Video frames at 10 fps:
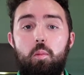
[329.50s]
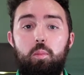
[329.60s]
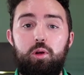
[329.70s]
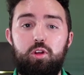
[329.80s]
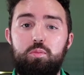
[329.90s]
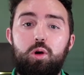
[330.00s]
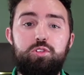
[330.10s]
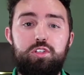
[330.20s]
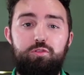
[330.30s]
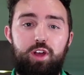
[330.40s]
but they're
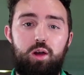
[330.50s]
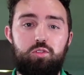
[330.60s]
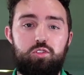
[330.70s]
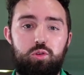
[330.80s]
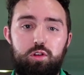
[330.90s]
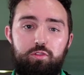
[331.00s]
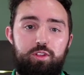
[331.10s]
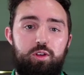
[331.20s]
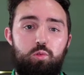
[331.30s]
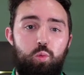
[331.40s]
mostly found sort
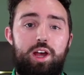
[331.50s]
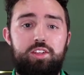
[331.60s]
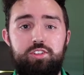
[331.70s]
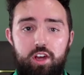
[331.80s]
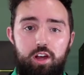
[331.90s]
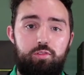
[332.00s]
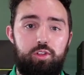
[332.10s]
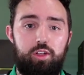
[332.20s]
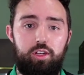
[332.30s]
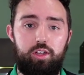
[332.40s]
of west of
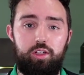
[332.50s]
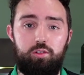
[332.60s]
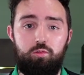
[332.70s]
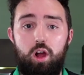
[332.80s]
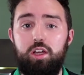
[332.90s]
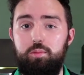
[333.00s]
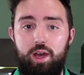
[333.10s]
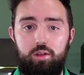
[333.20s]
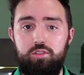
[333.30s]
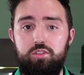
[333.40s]
the Rocky
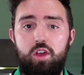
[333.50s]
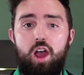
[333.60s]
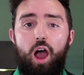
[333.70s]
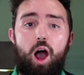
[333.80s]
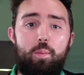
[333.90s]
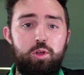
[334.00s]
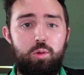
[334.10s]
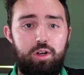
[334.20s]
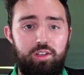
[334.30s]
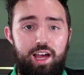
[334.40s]
Mountains, up into
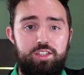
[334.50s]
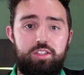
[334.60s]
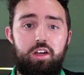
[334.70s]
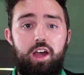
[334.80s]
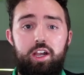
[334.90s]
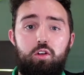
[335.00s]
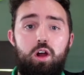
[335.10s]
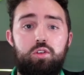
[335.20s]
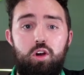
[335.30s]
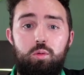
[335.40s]
about Alaska, and
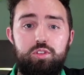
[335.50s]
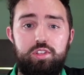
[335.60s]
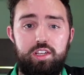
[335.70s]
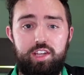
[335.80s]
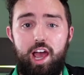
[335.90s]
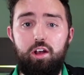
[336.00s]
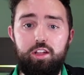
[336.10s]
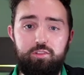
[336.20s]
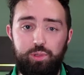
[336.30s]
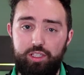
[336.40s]
across almost the
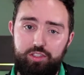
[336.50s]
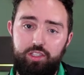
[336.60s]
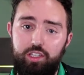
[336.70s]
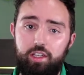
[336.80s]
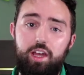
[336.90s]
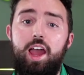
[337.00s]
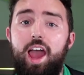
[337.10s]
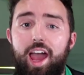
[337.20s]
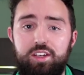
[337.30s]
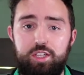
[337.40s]
entirety of BC,
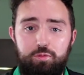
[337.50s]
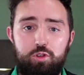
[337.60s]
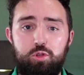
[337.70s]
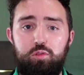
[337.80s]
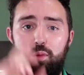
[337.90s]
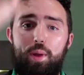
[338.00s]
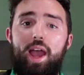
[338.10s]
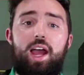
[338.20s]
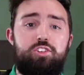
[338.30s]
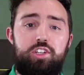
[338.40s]
except for sort of a
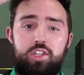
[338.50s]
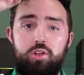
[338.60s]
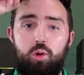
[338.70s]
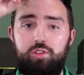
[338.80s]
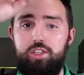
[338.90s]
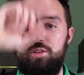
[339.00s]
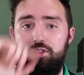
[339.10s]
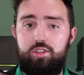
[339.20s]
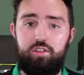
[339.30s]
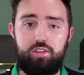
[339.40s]
patch in the northeast you
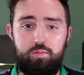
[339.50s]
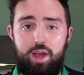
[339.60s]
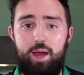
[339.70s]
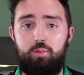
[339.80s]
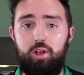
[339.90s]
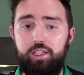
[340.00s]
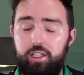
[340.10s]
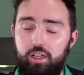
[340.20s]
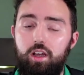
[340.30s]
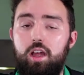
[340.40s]
can see on this map right
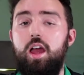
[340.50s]
here.